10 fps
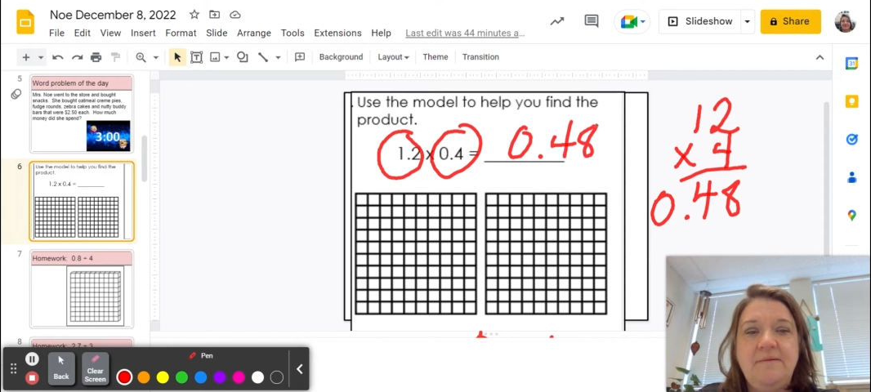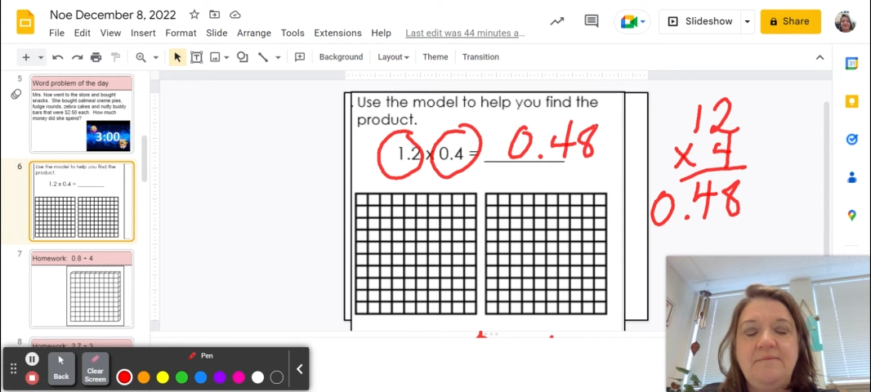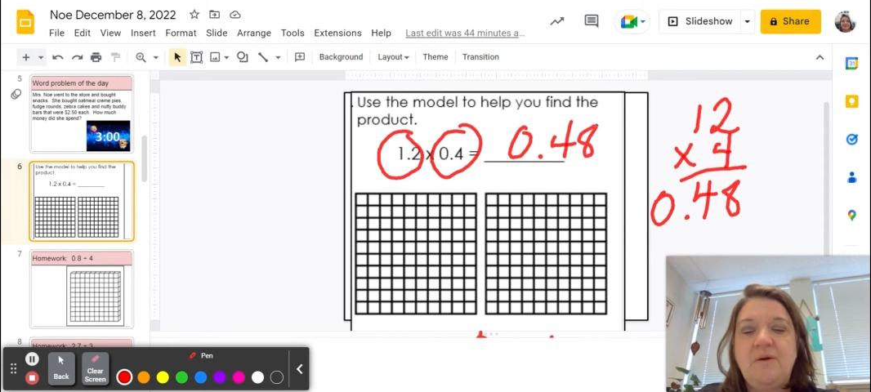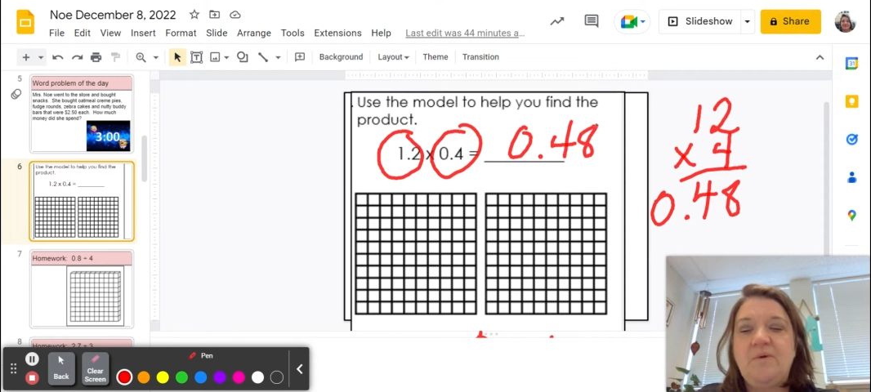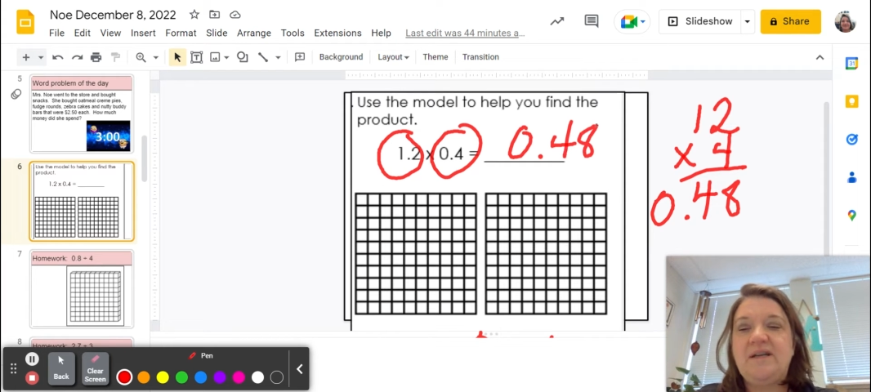
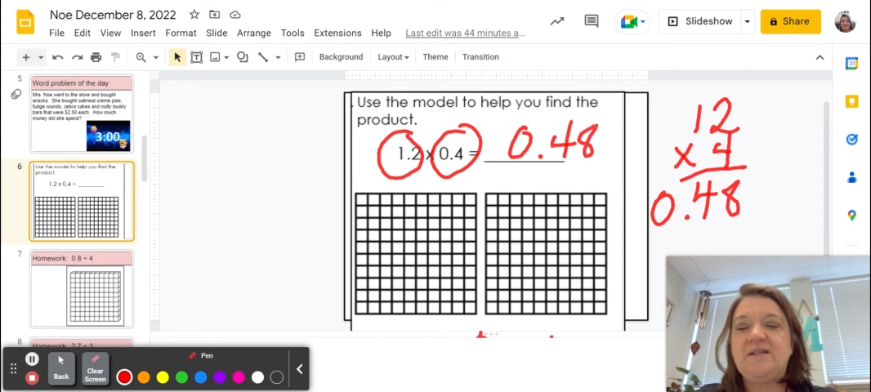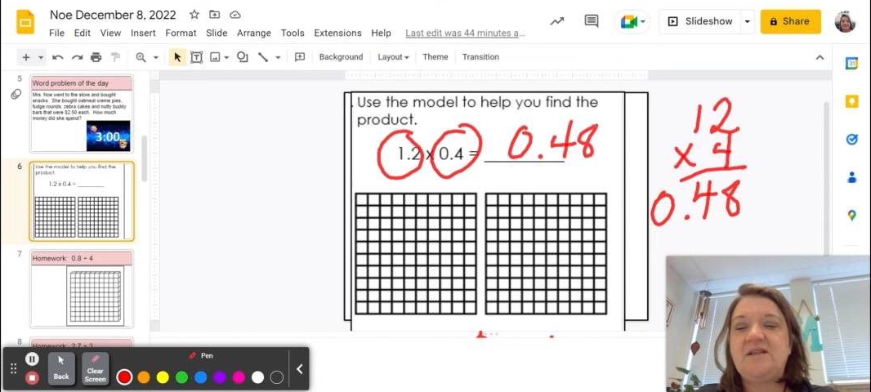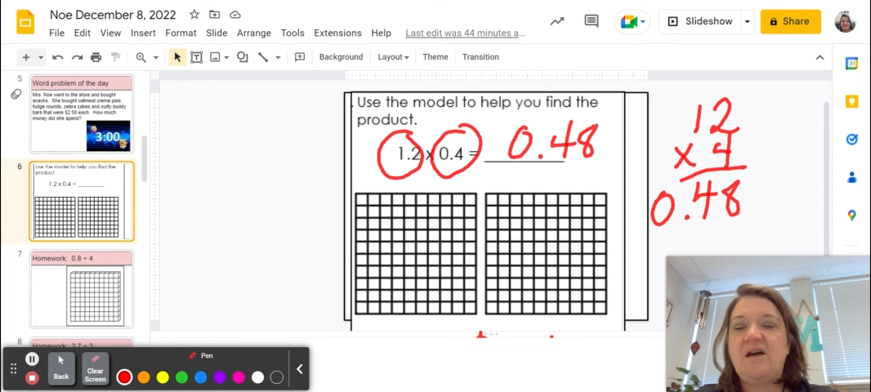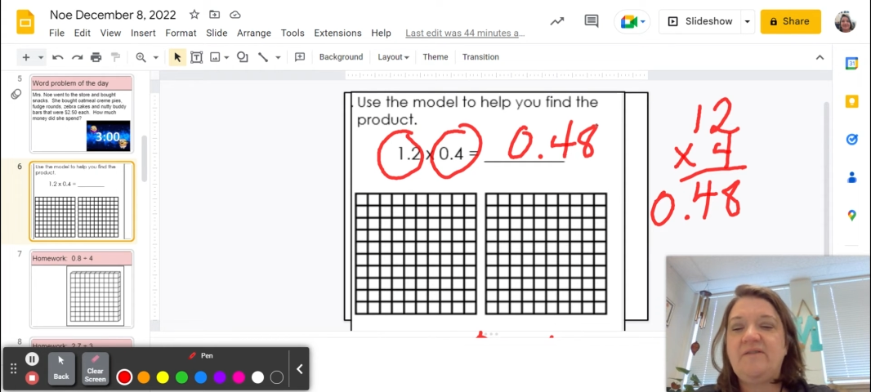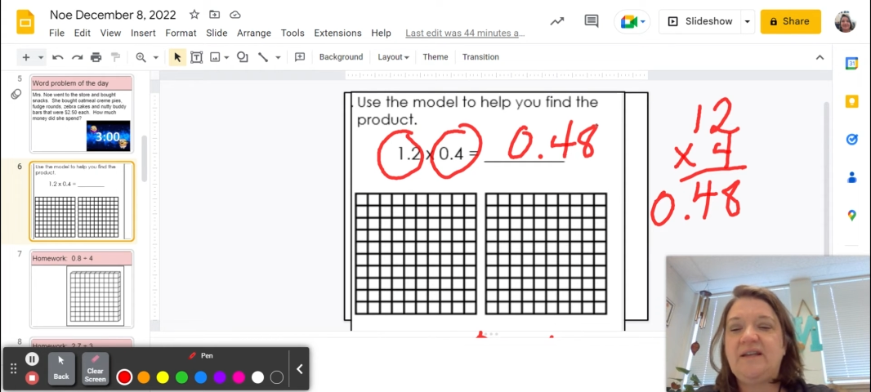Okay, and we can
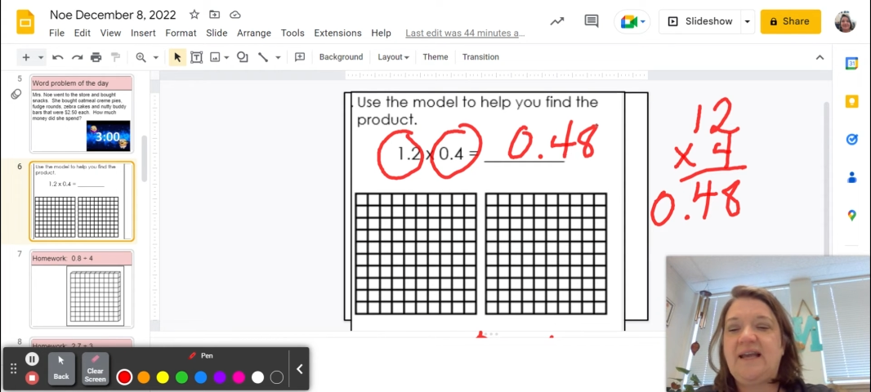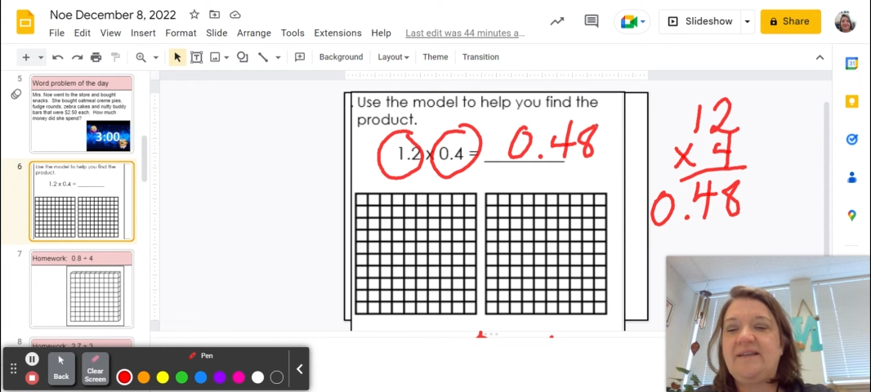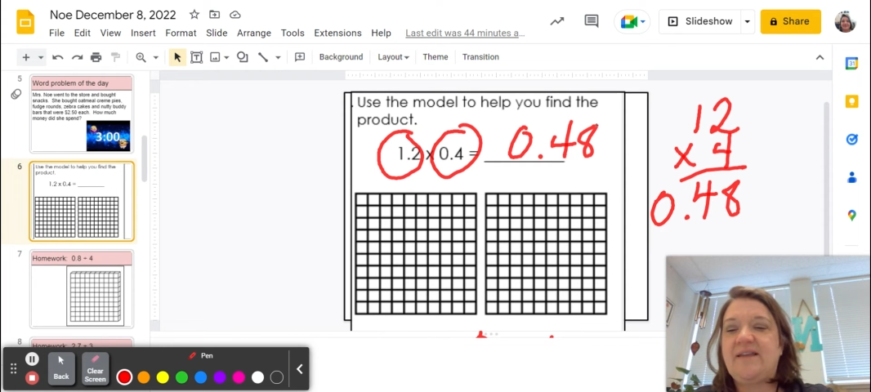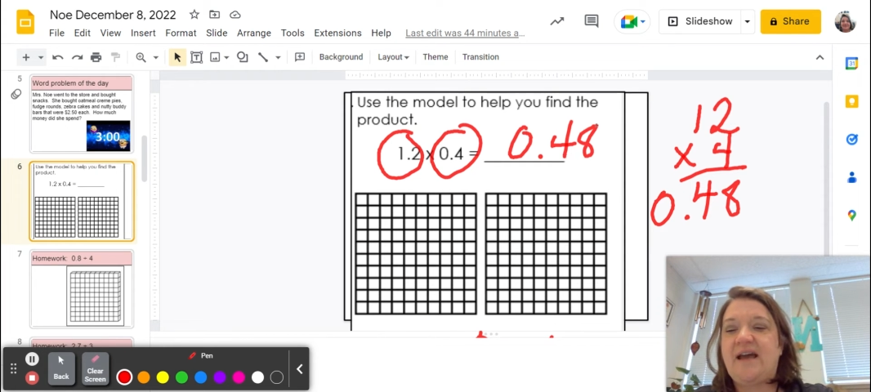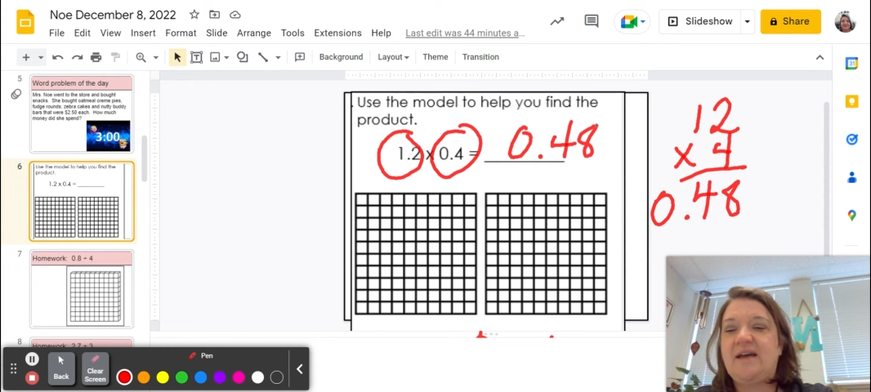solve it
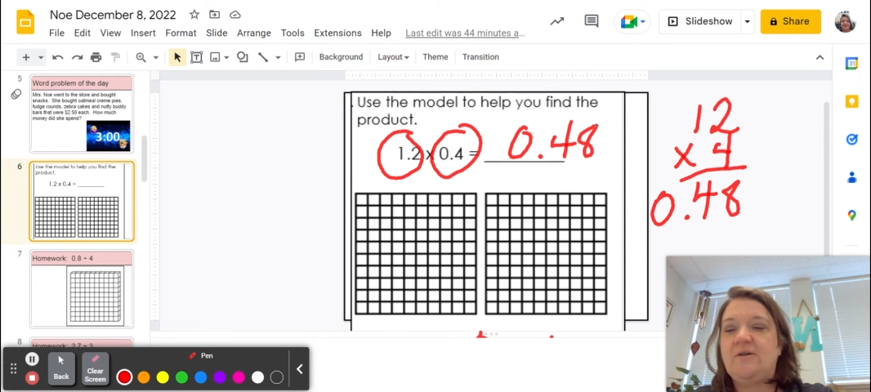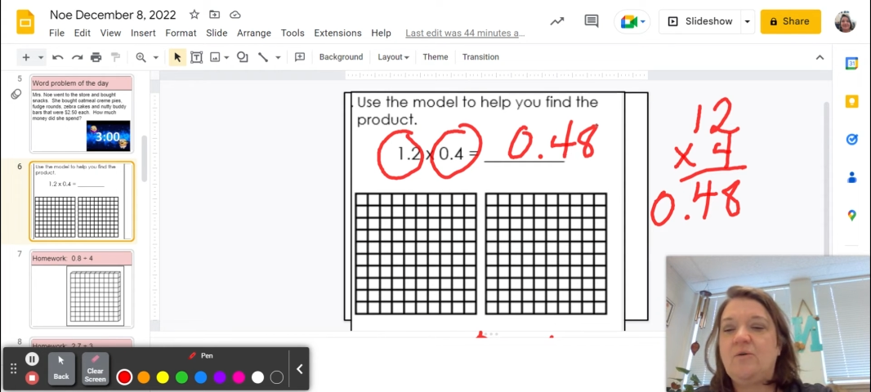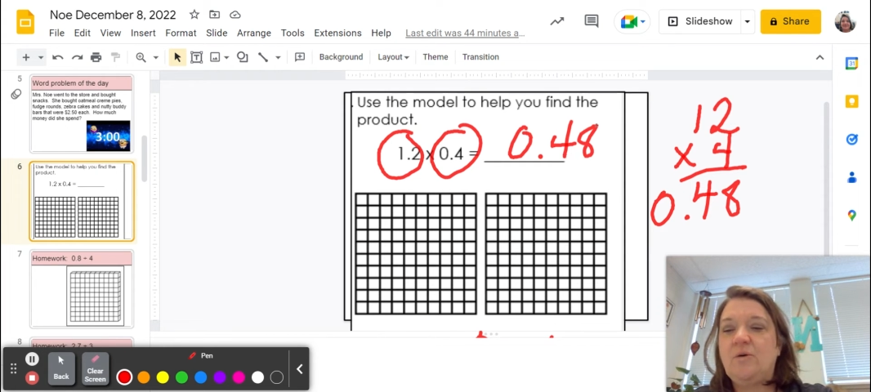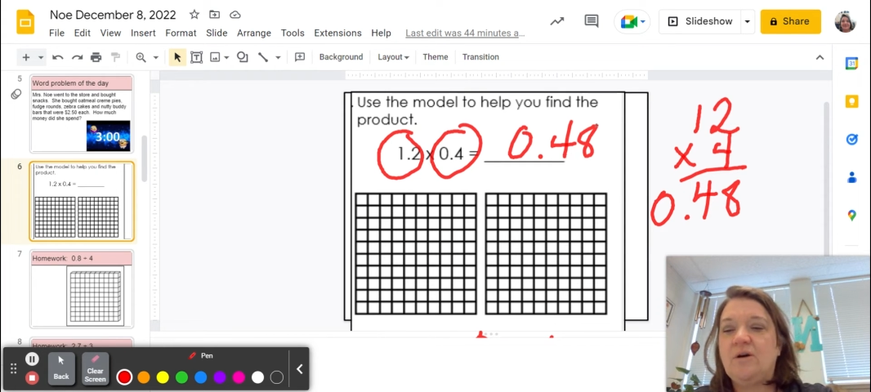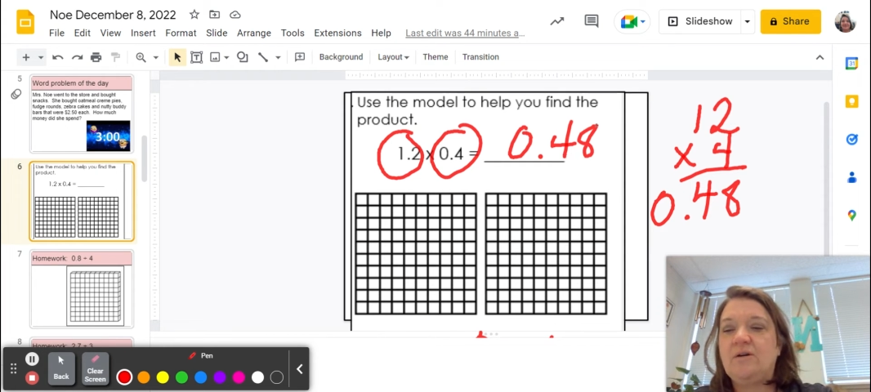like
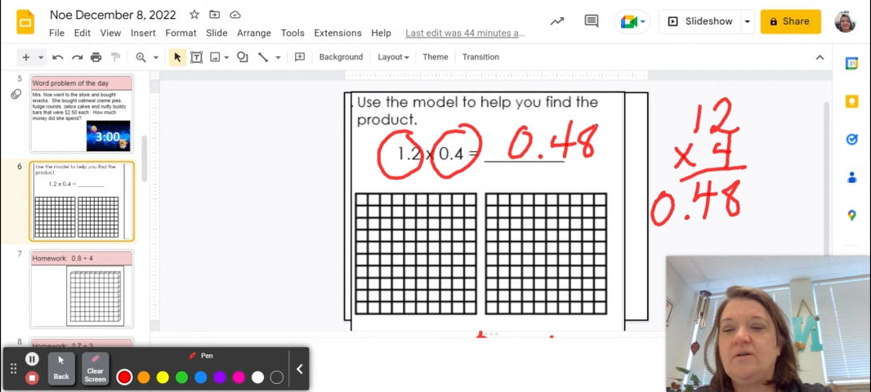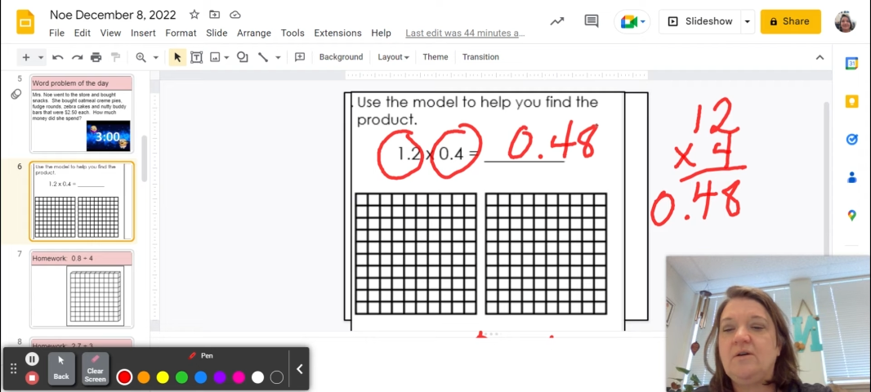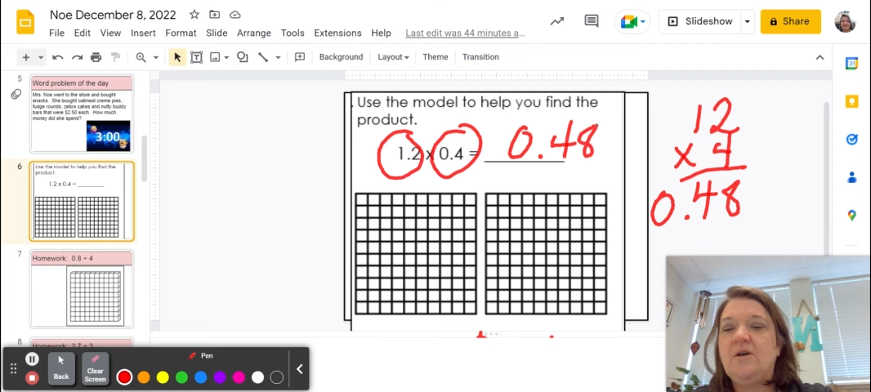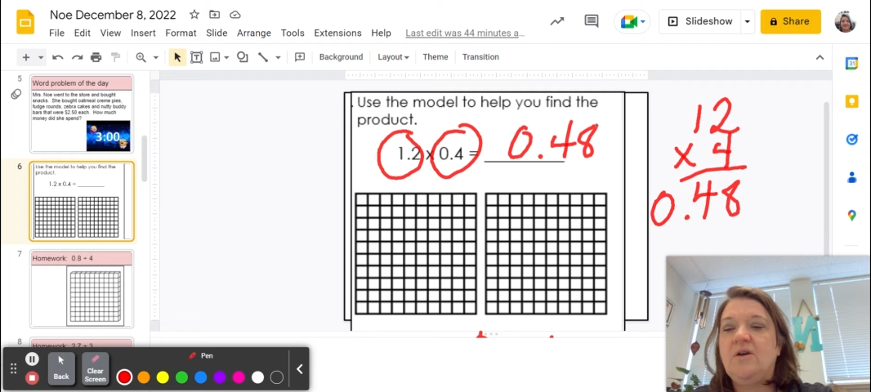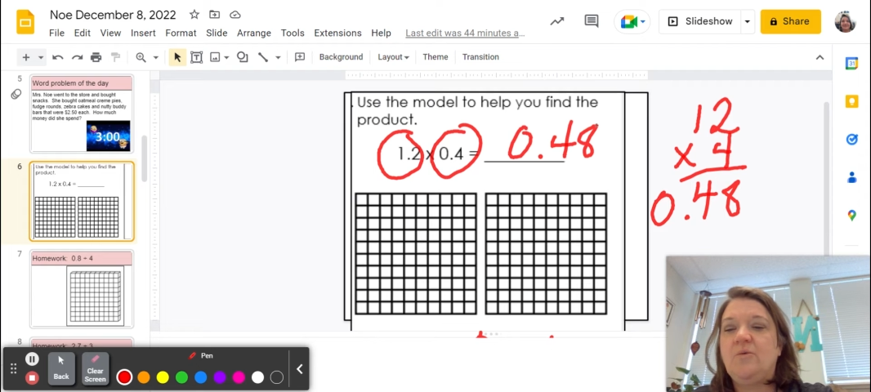that, or